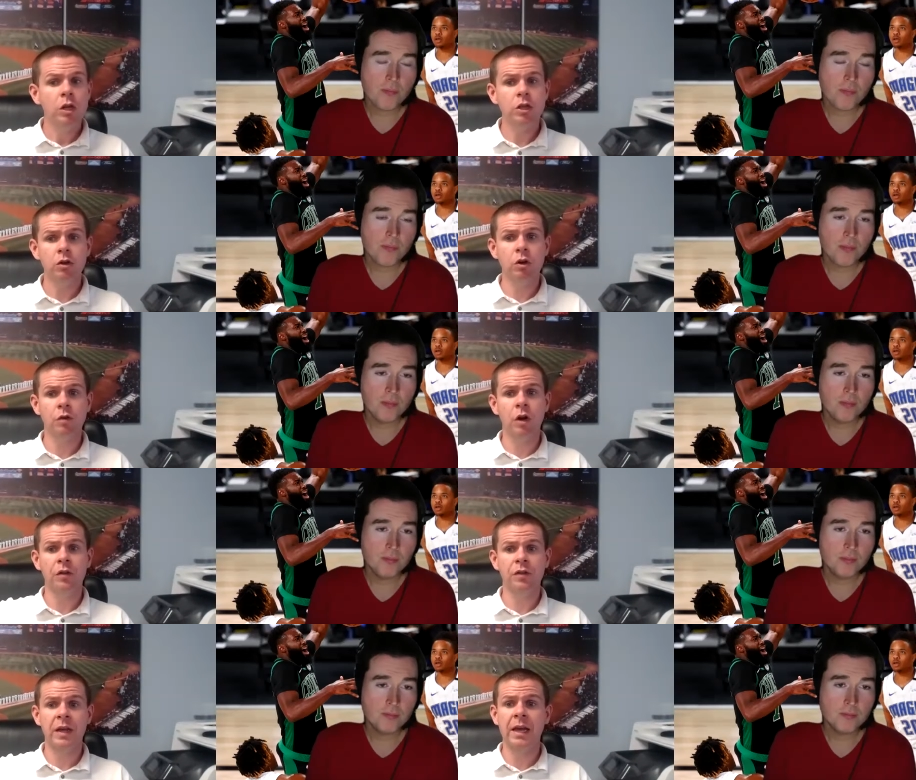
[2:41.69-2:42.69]
Speaker 1: just
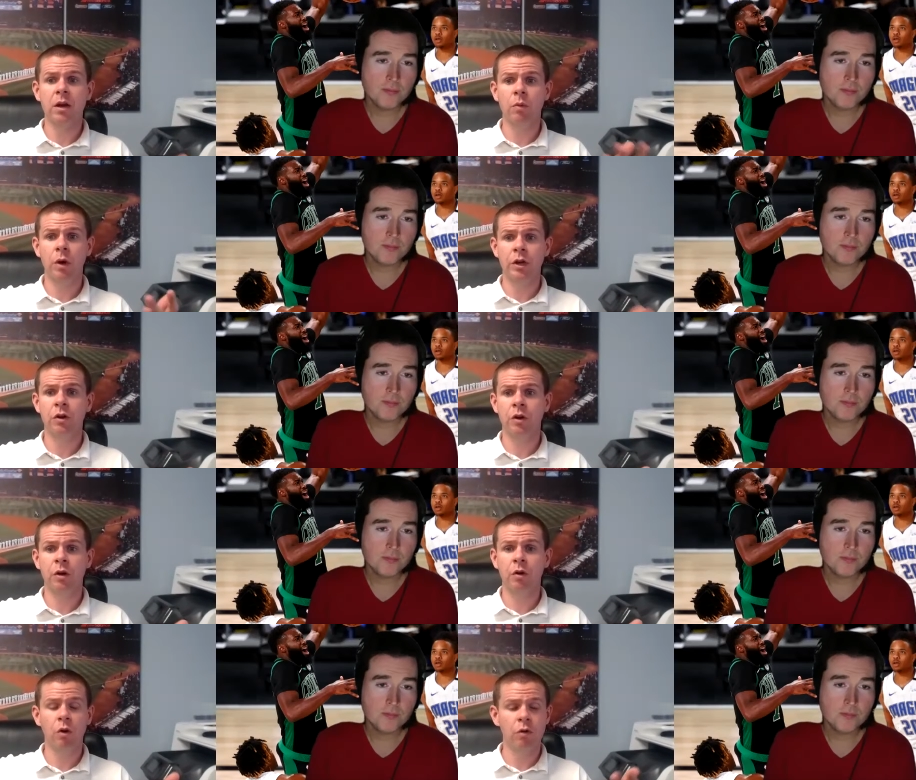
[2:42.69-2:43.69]
overall take on what
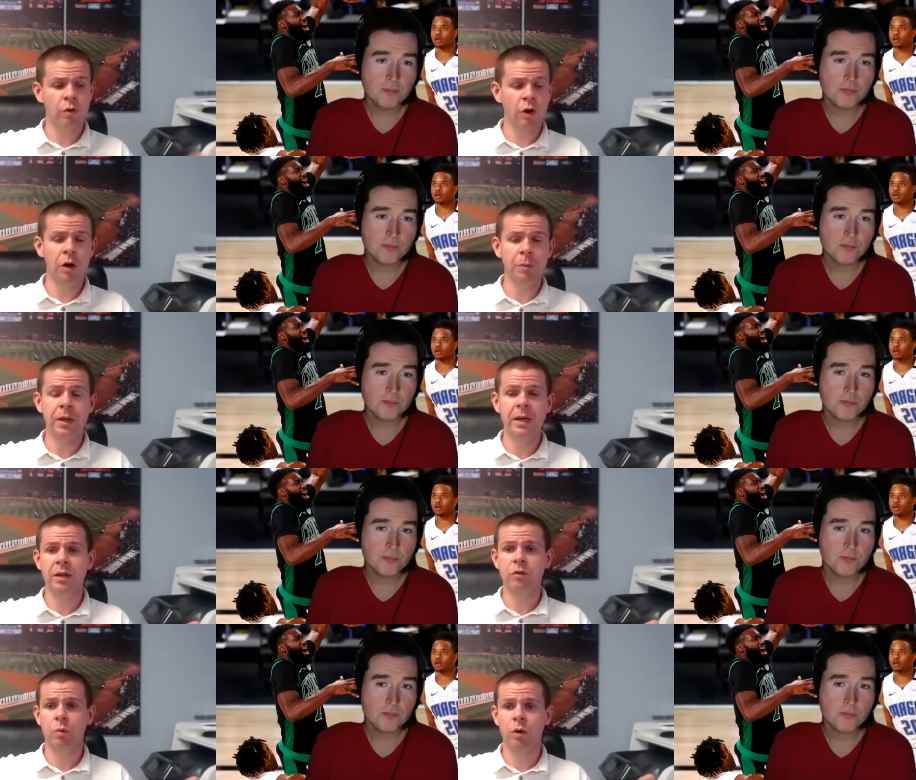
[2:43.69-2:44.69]
your overall
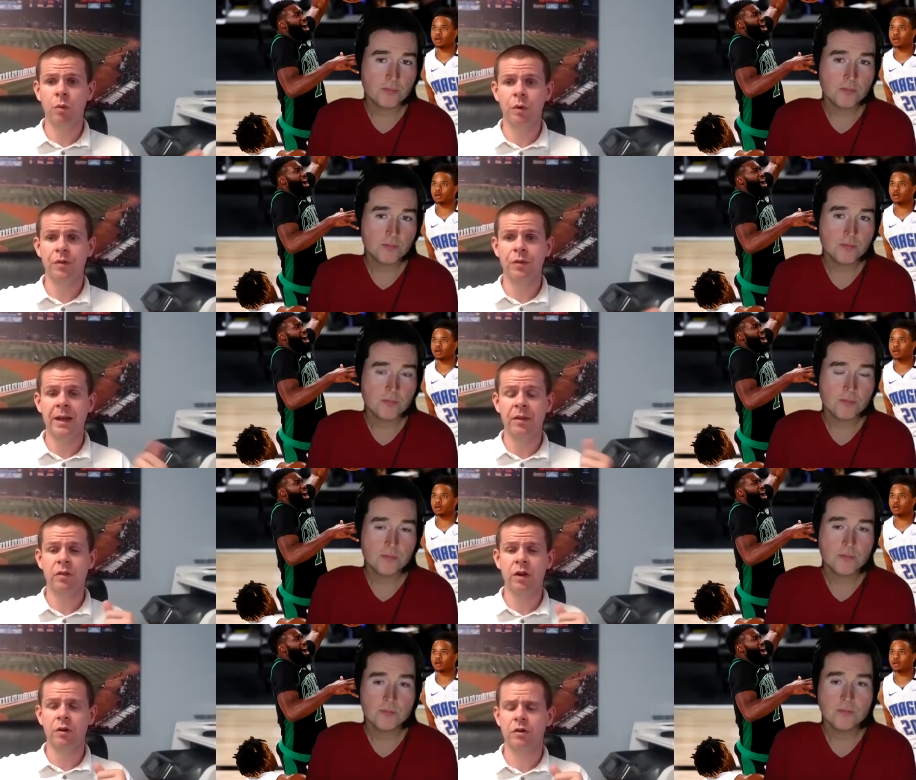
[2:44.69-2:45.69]
opinions were with
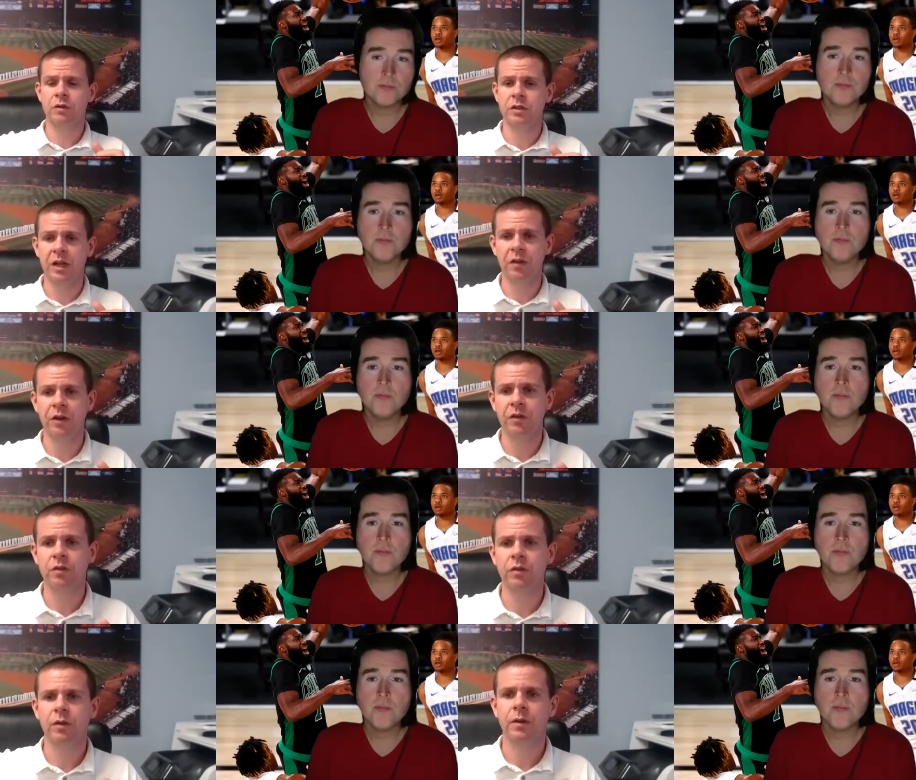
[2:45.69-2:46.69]
that series for the
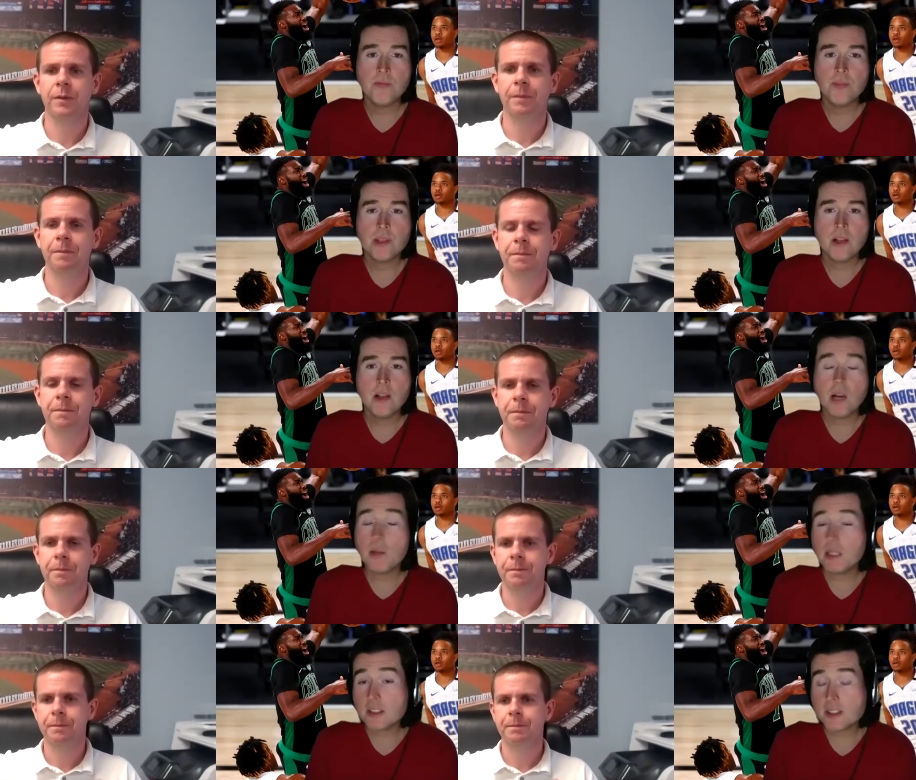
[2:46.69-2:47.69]
Celtics.
Speaker 2: I
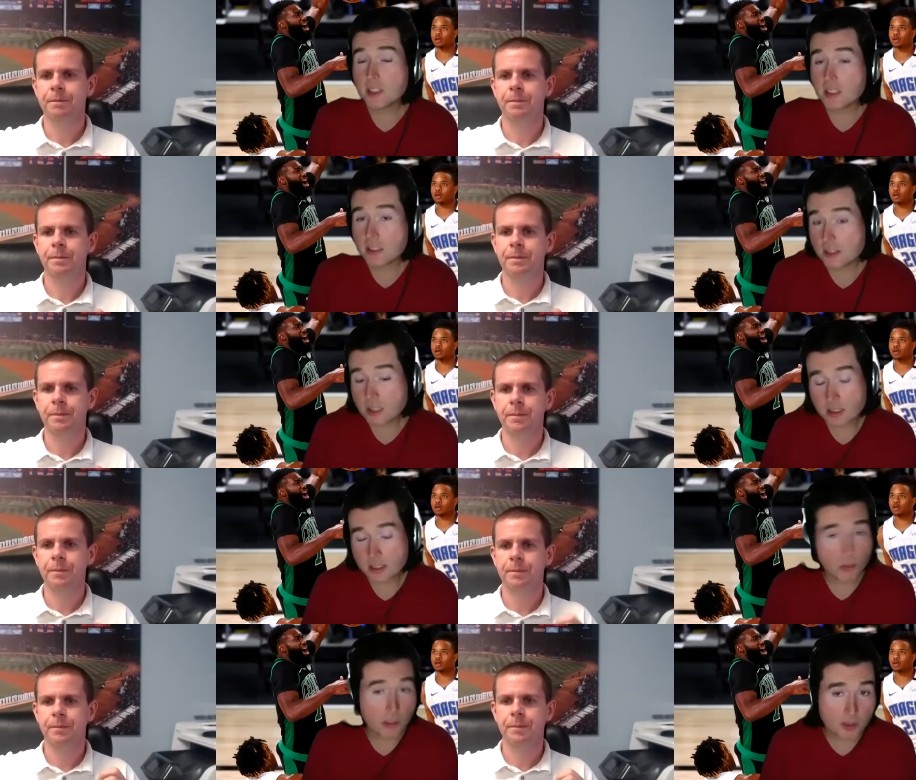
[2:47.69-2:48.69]
mean, the Seas, uh, they
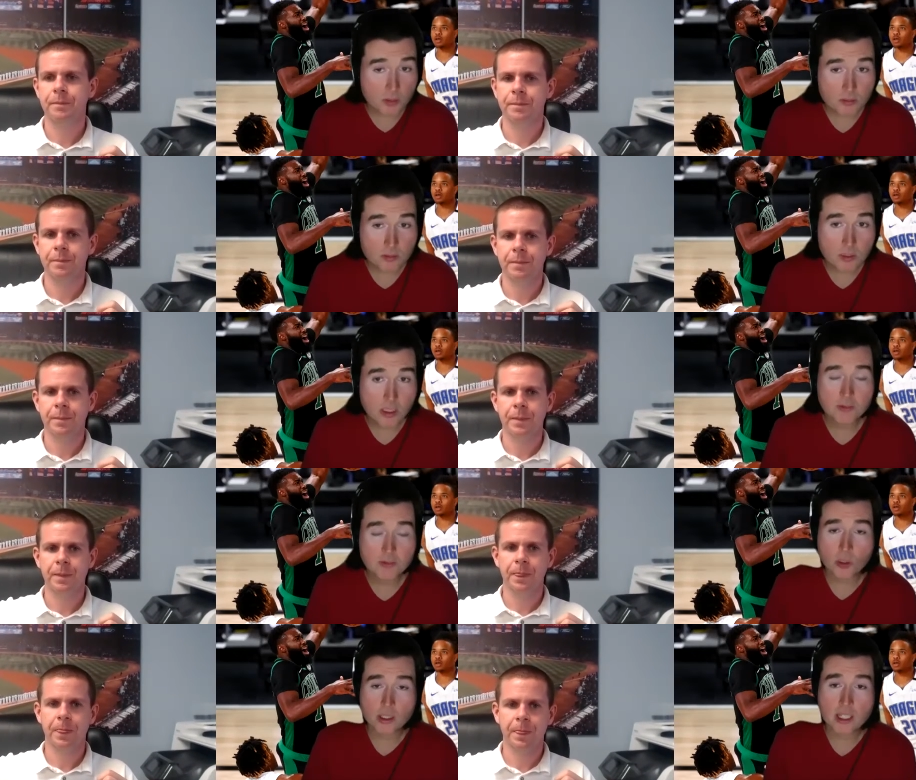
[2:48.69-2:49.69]
swept them in
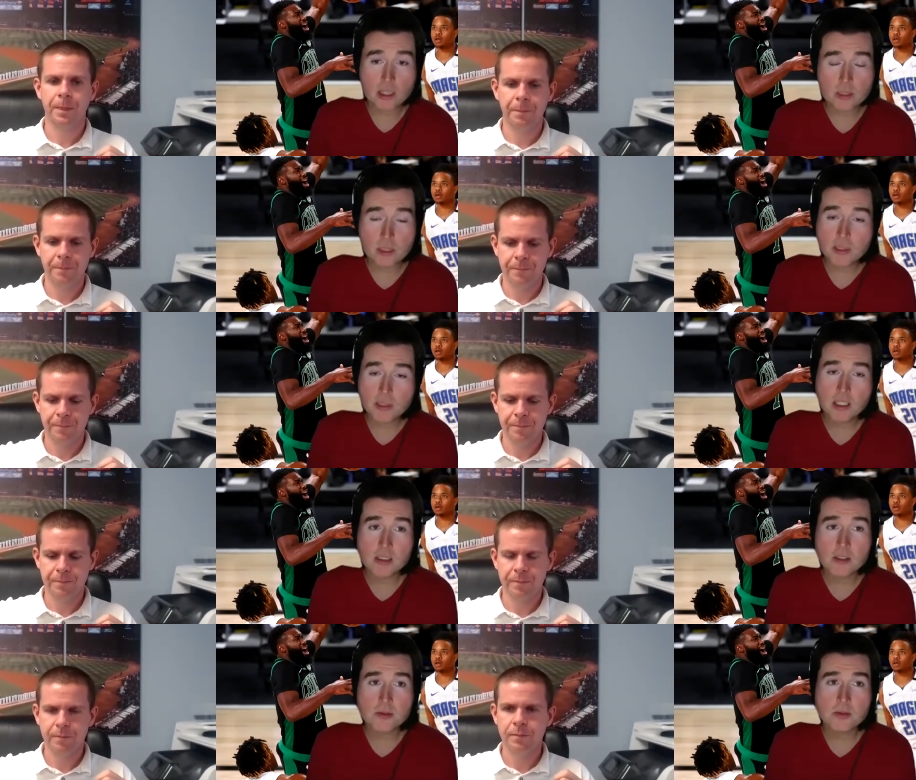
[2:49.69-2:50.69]
four games, and
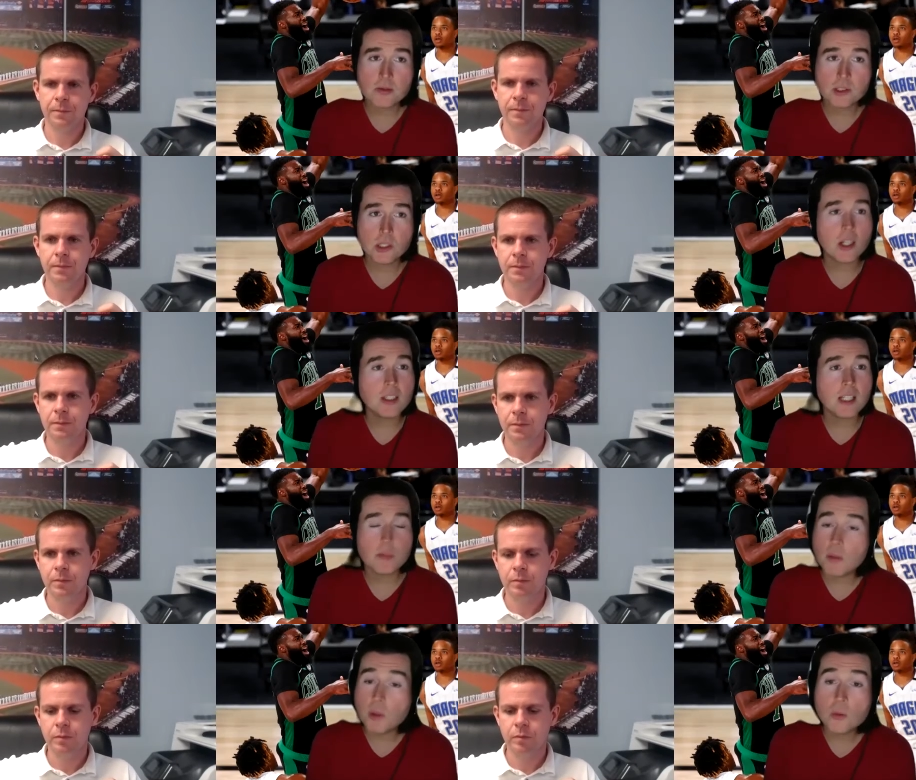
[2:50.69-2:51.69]
because you're not in that
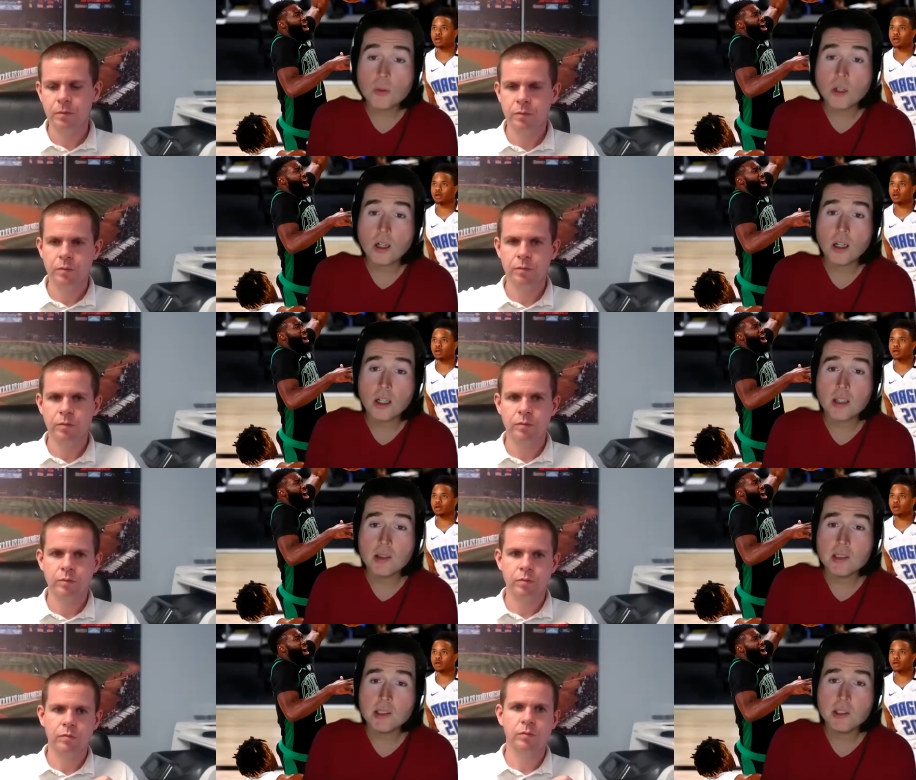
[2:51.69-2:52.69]
bubble, uh,
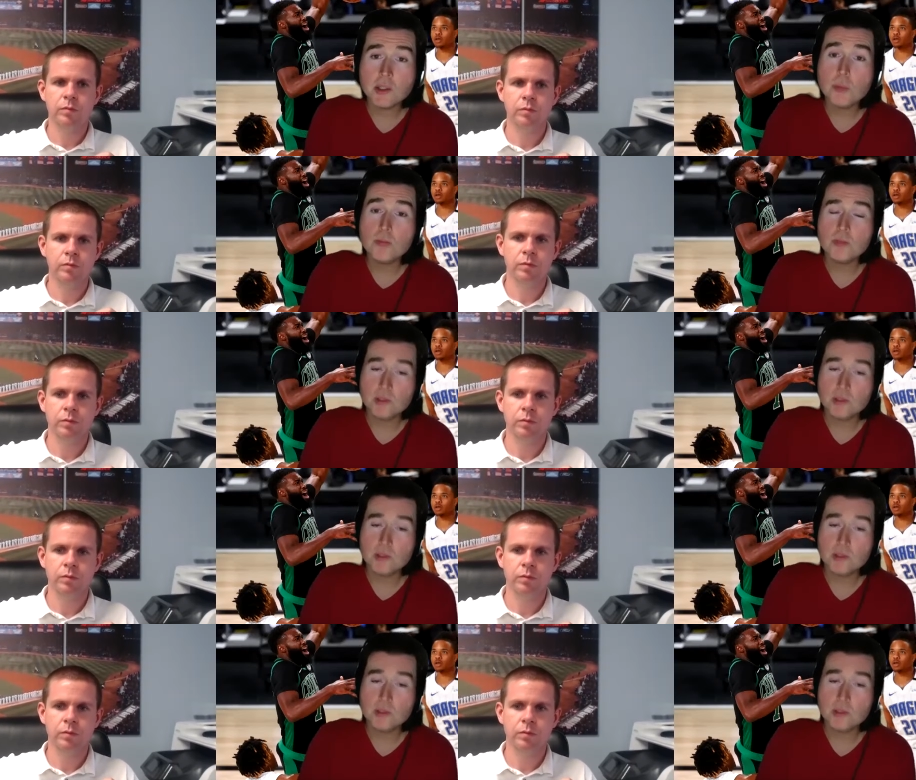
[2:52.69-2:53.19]
you